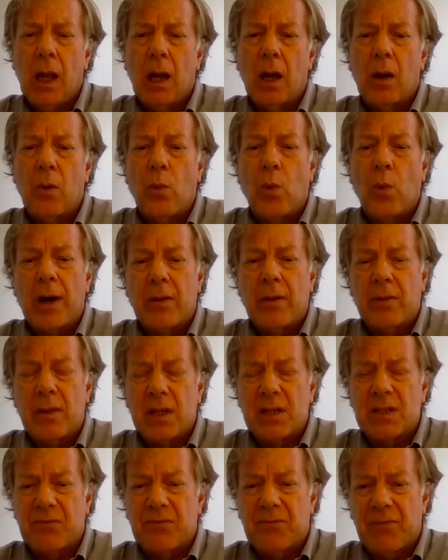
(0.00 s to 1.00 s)
And one of
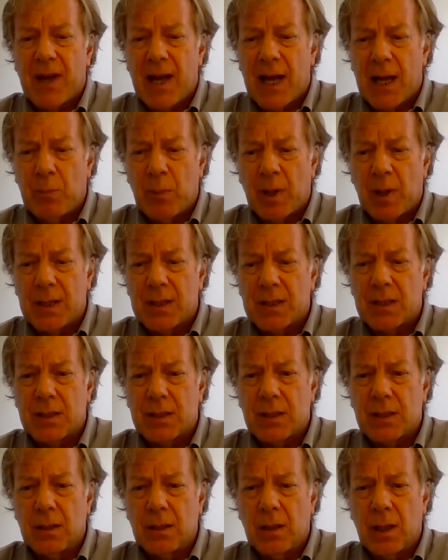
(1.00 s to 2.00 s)
these families,
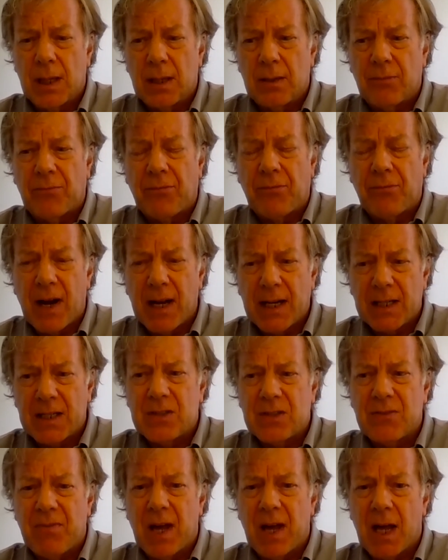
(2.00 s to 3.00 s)
the
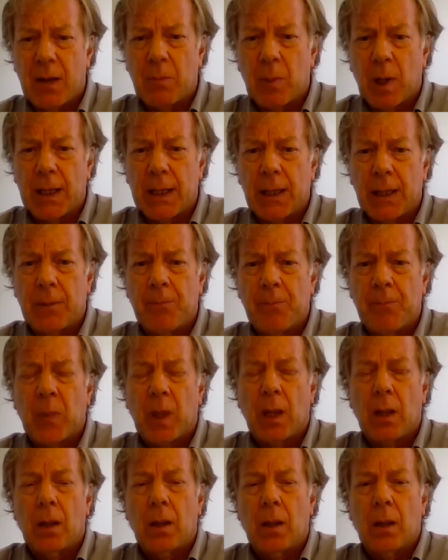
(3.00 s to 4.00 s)
Franks family,
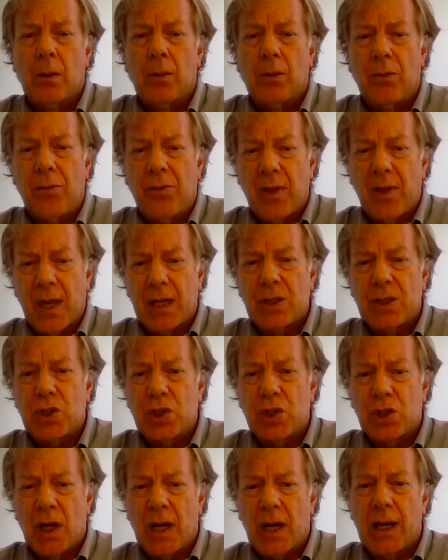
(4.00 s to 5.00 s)
their
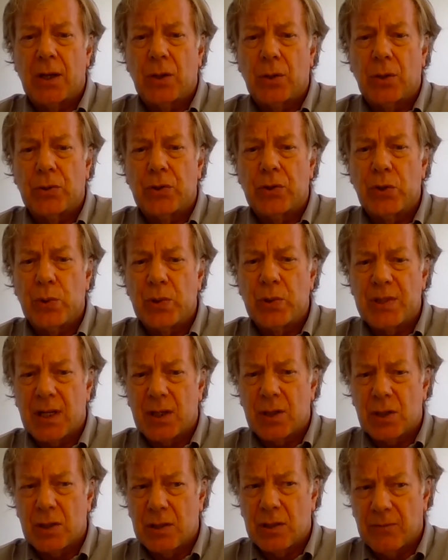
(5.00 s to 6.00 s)
child, who was
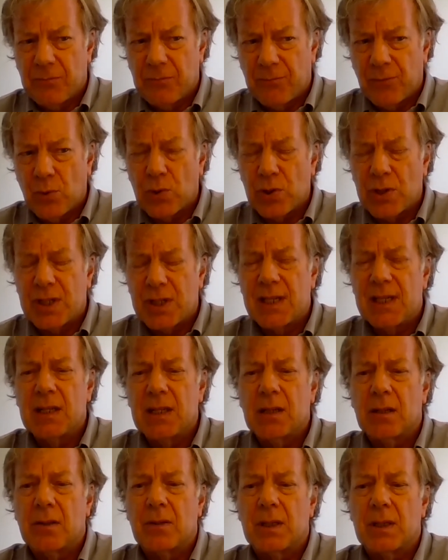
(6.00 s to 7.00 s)
actually
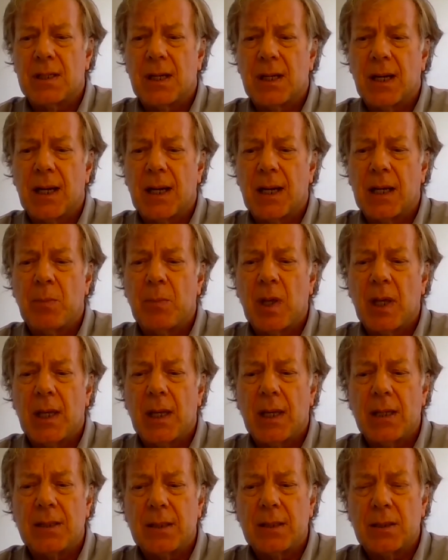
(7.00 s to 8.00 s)
14 at the time,
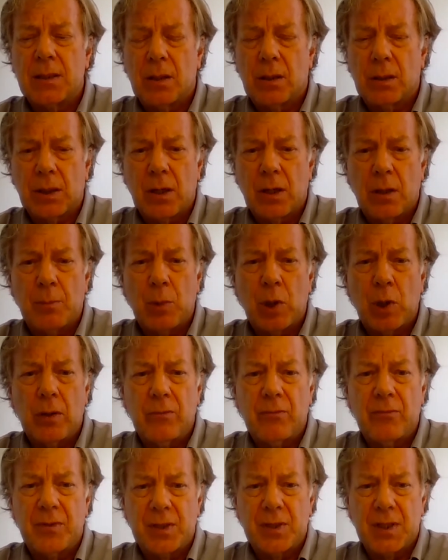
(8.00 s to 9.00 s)
he did not come home
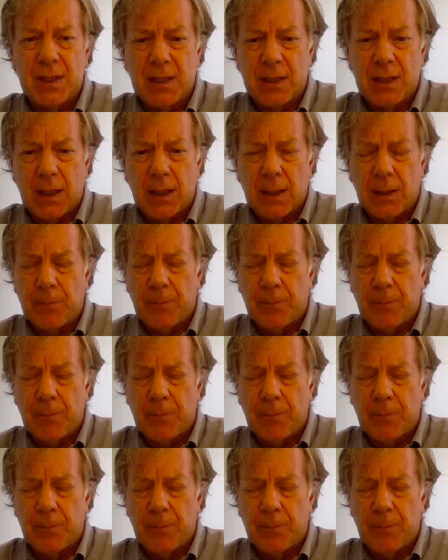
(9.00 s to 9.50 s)
for dinner.